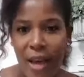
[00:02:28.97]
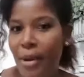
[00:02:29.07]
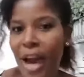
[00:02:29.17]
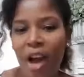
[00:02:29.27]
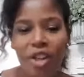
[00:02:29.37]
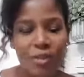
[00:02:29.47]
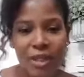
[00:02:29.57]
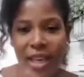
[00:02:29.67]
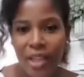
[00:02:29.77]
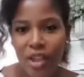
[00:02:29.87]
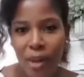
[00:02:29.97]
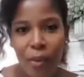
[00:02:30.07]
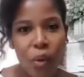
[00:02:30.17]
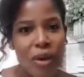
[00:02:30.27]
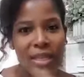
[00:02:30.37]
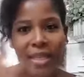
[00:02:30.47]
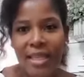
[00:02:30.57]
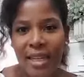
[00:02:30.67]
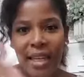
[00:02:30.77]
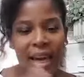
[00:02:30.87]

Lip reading: I'm a couch potato. I'm always sitting